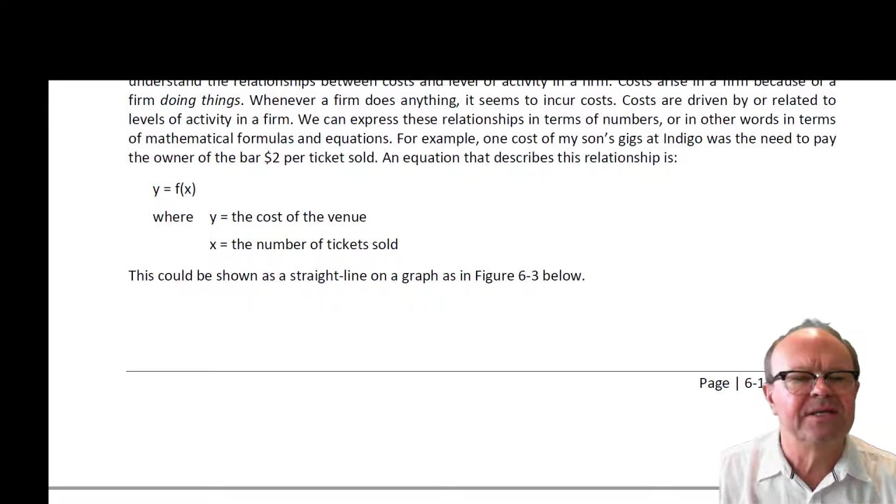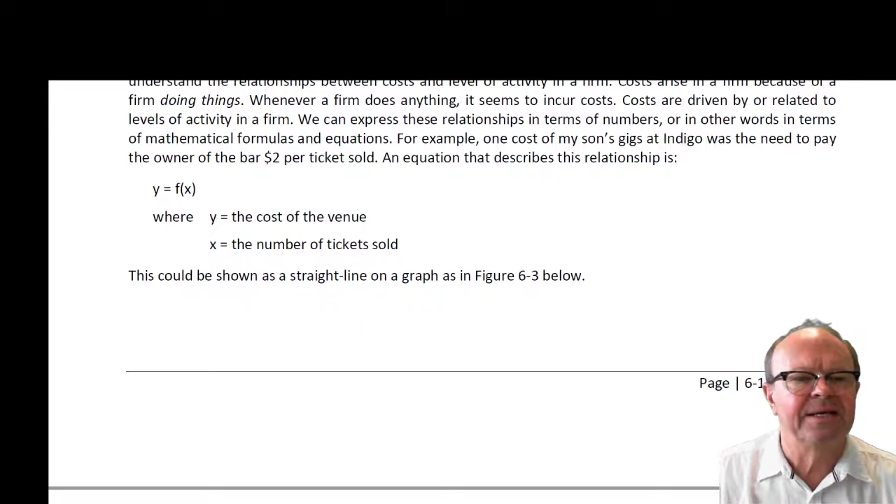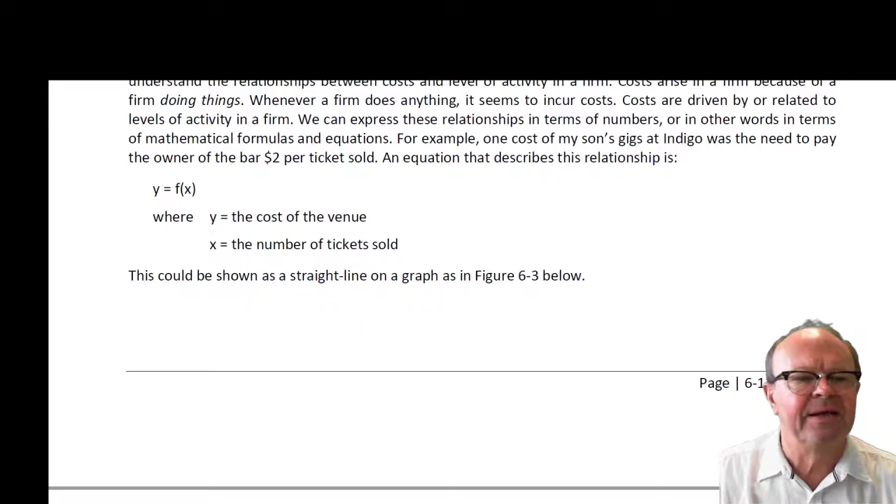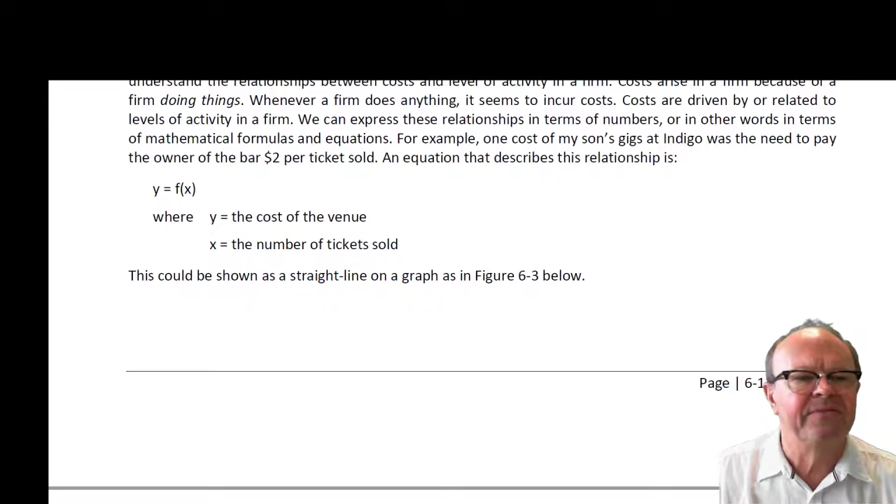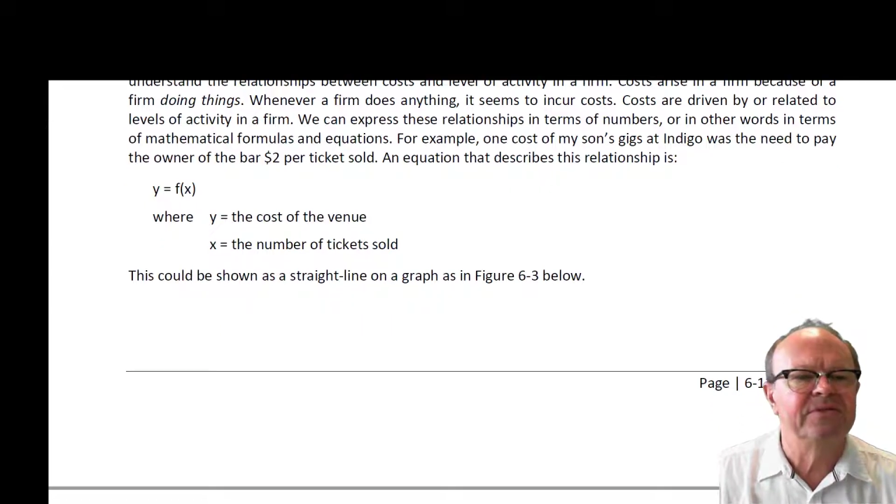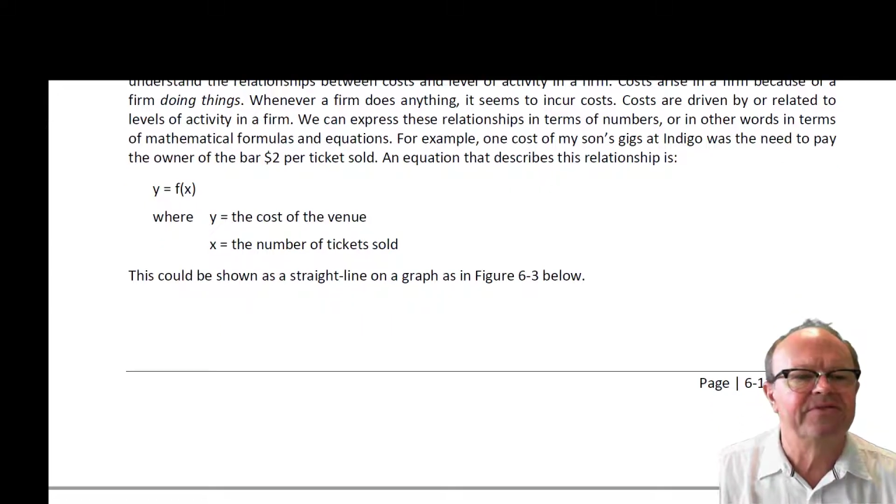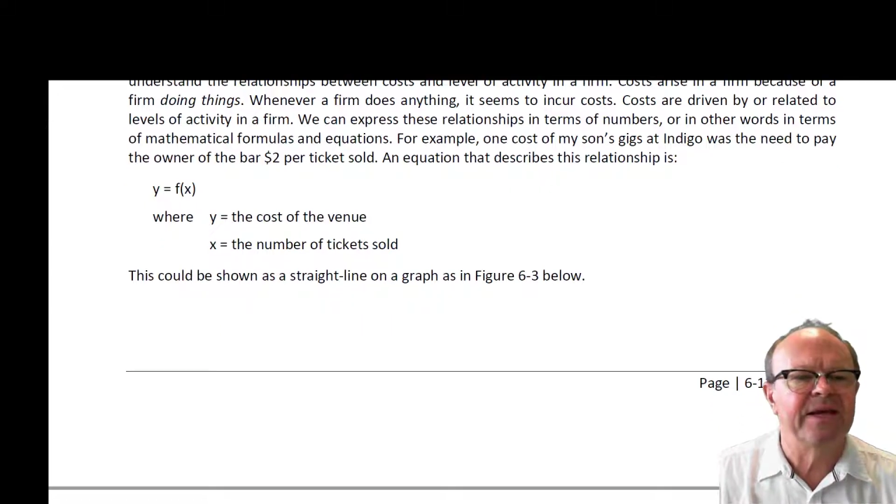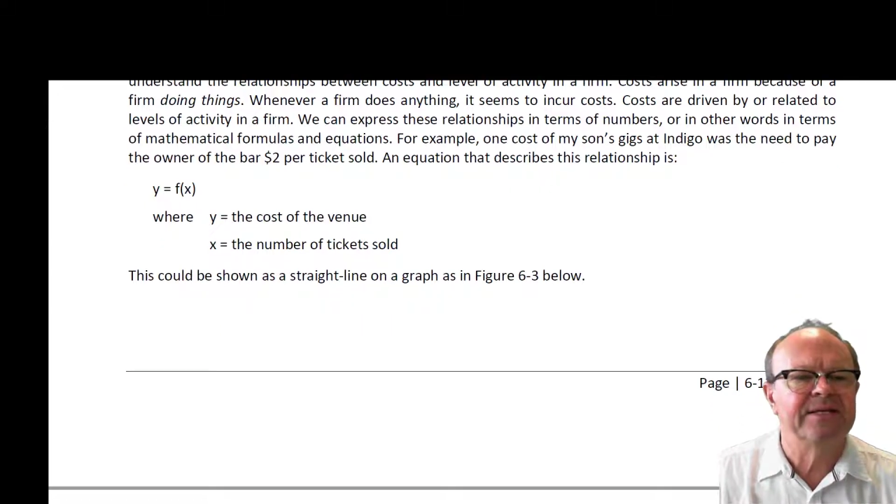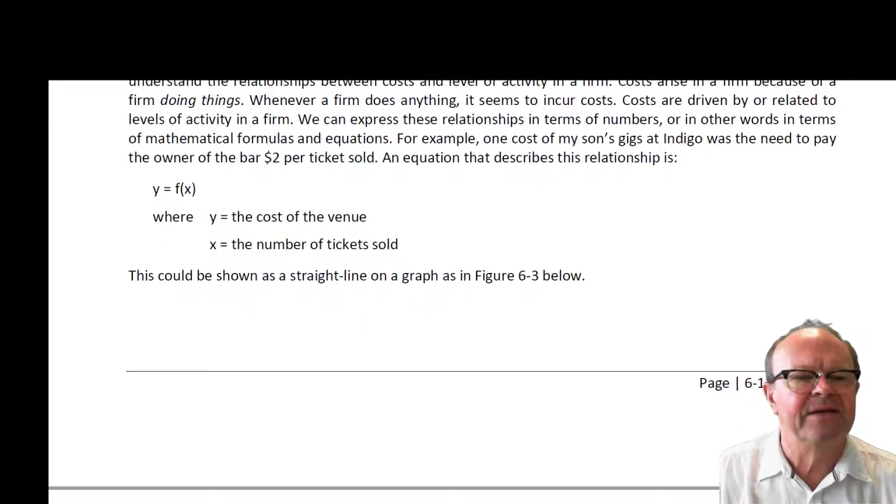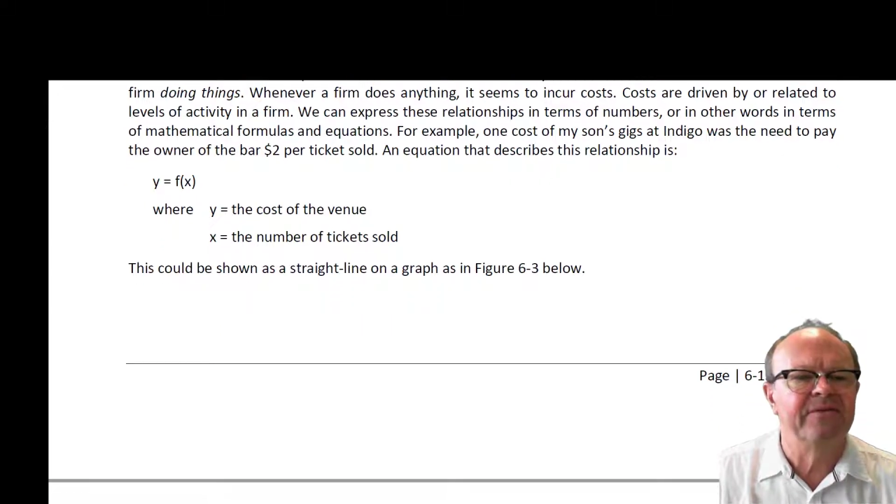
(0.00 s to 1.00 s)
to levels of
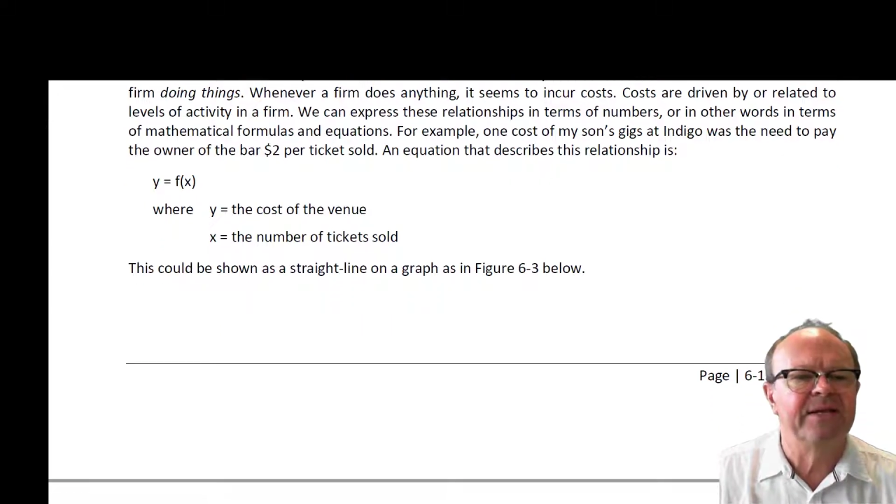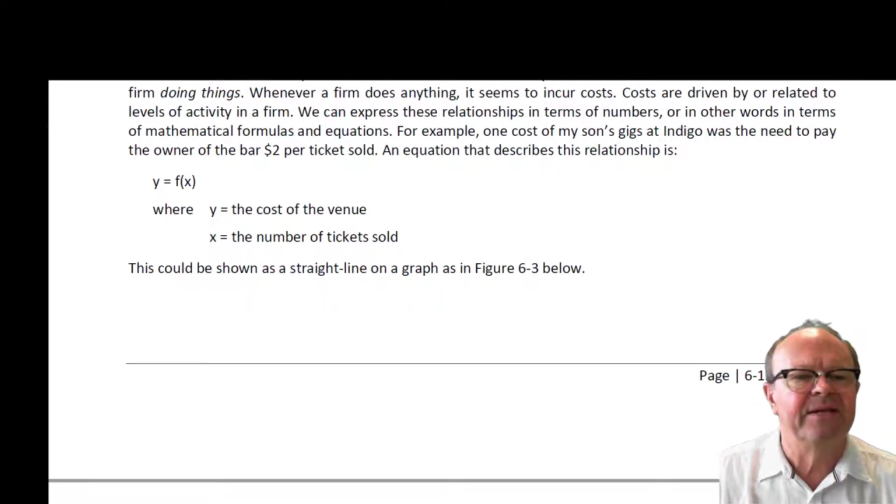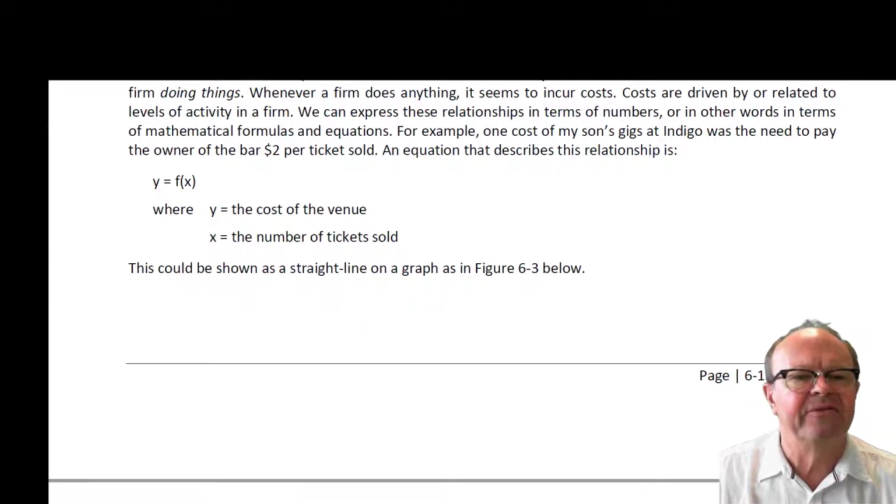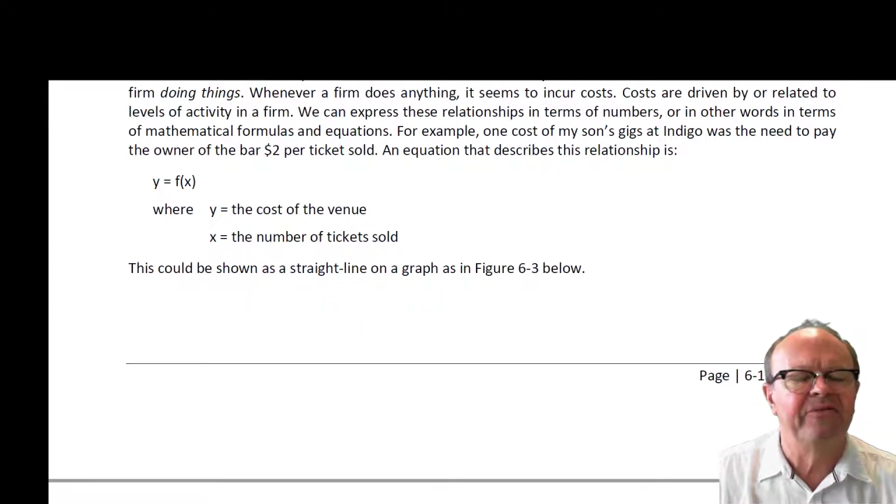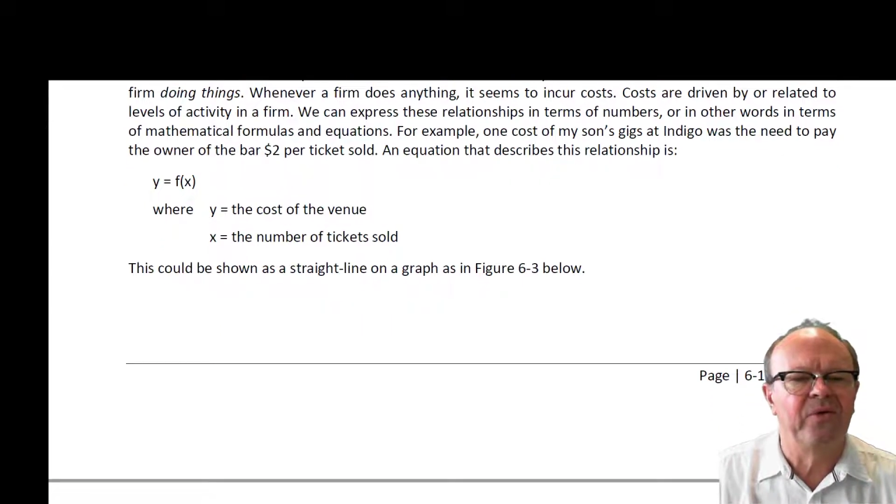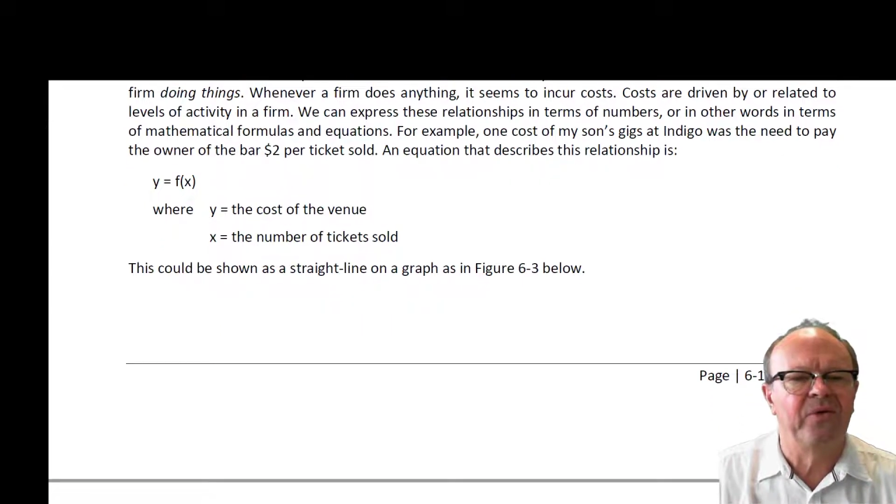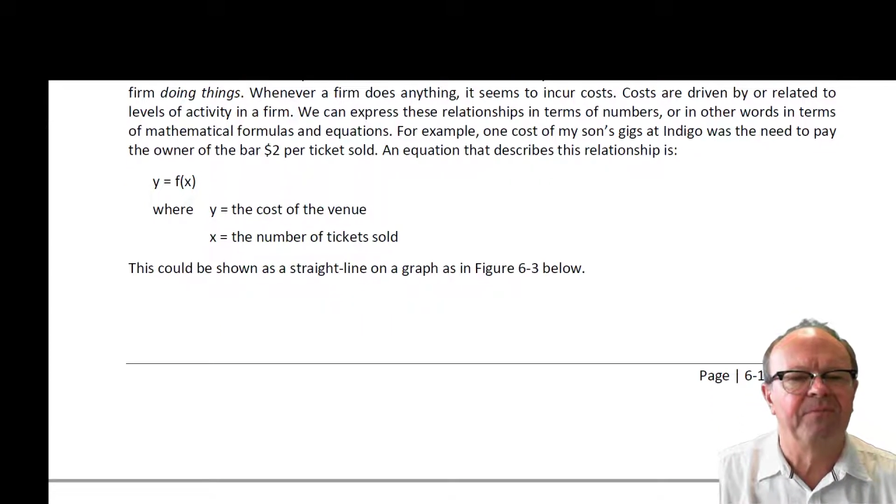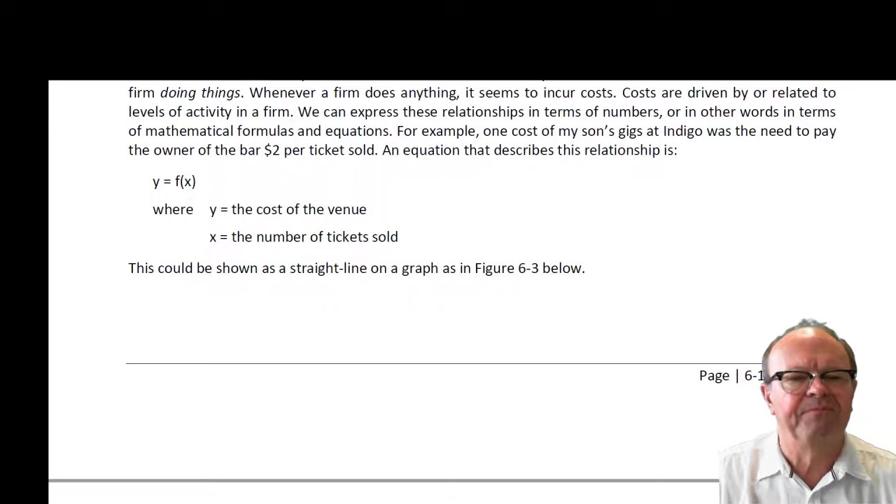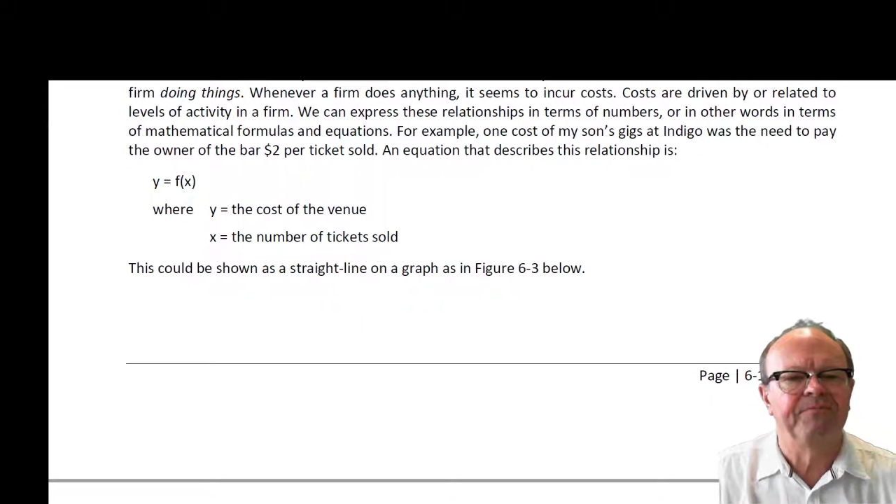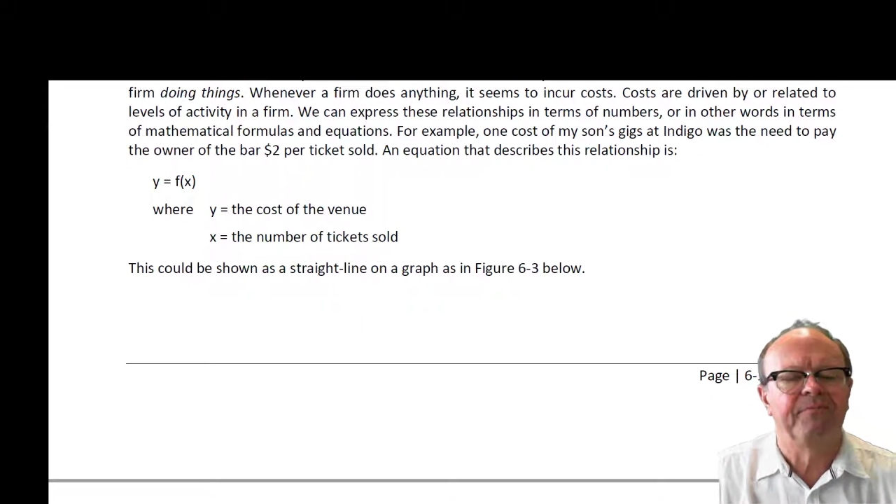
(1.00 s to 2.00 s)
activity in a
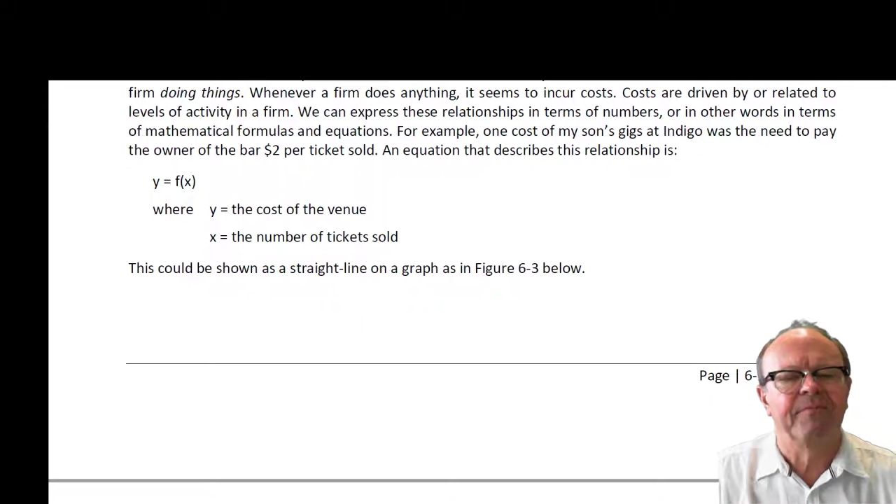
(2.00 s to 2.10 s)
firm.